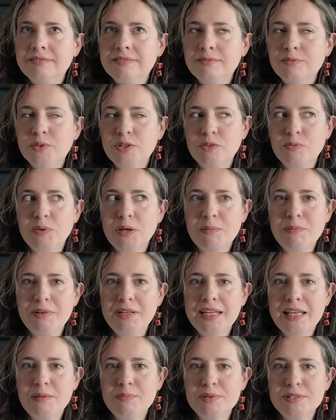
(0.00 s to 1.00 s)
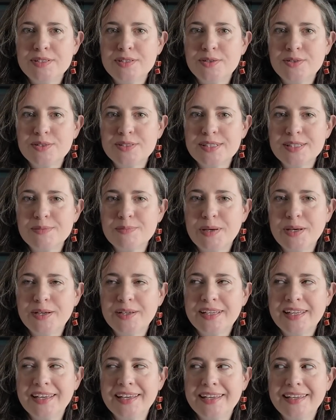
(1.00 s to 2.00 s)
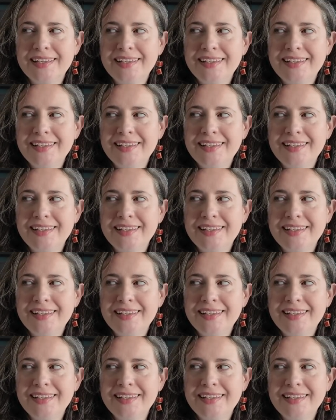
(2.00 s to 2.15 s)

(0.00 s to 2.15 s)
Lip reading: one of my neighbour's dogs is barking.